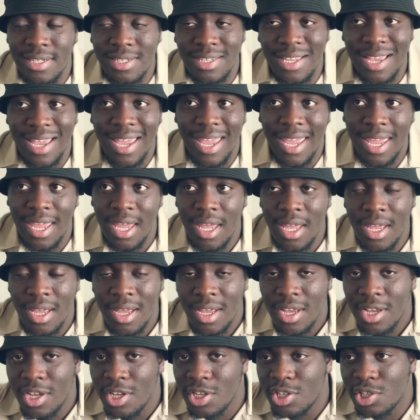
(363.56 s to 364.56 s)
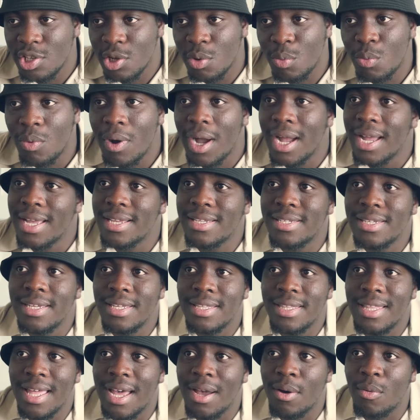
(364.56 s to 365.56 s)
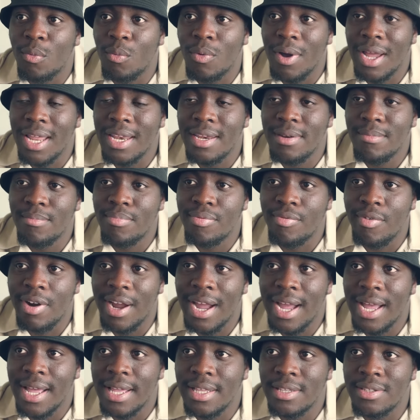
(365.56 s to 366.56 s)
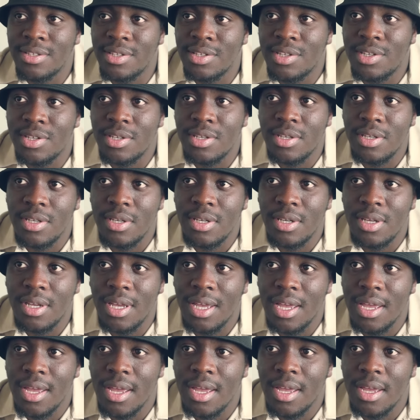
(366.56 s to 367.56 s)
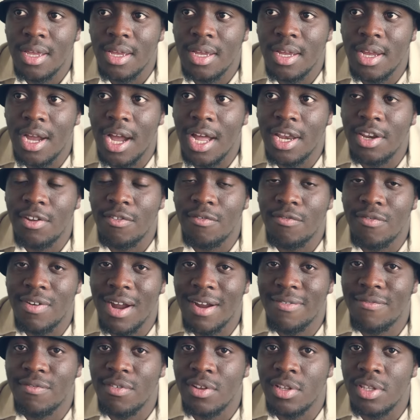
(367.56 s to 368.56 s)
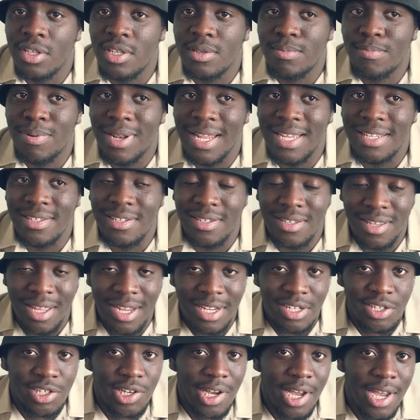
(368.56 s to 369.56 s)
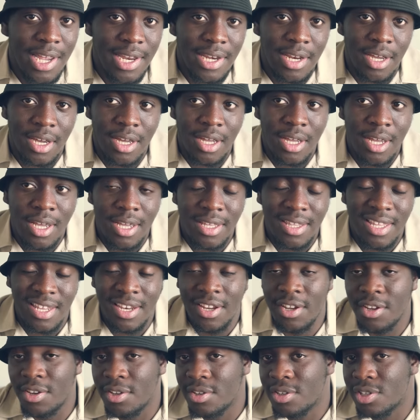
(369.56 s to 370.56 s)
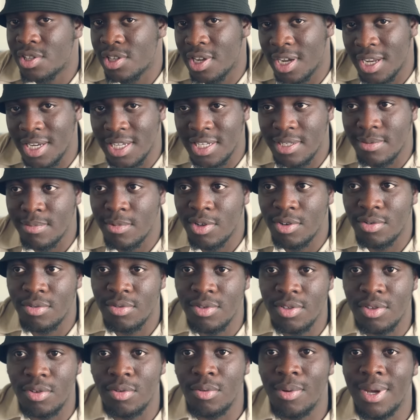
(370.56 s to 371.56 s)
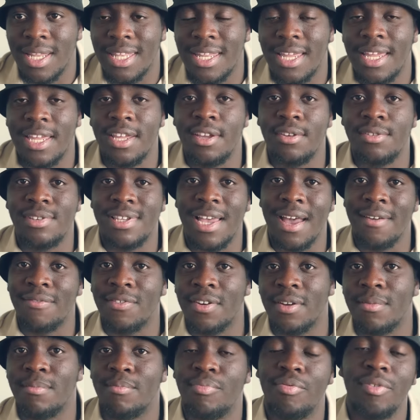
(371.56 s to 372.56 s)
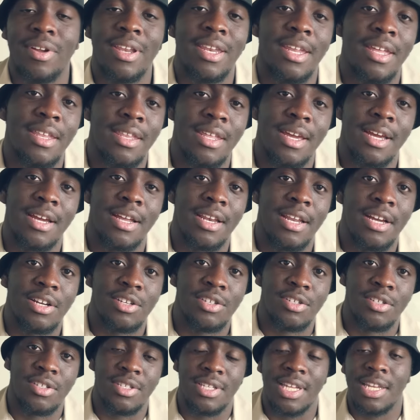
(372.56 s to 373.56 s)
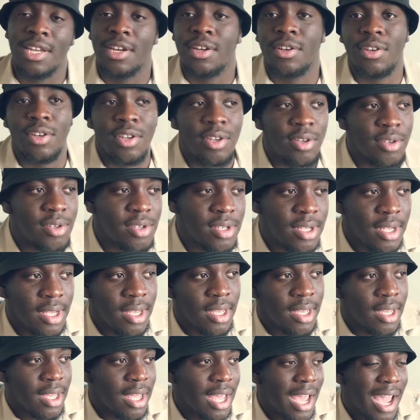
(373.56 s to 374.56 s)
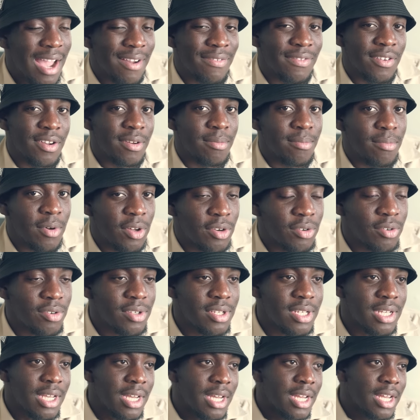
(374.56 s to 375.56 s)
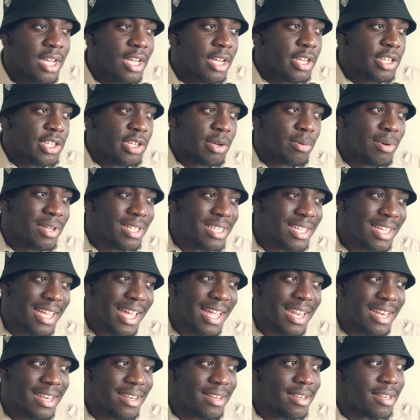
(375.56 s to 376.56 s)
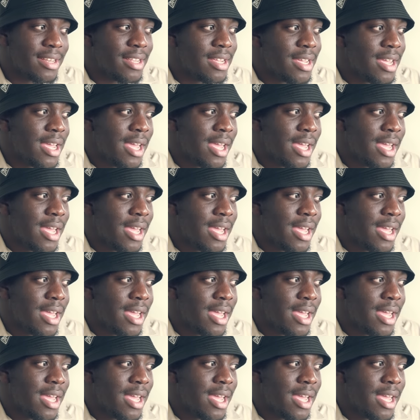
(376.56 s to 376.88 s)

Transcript: say, so why is it that when brands kind of reference places like China, they don't use Chinese models, or when they use African print in their collections, they don't use African models? So once again,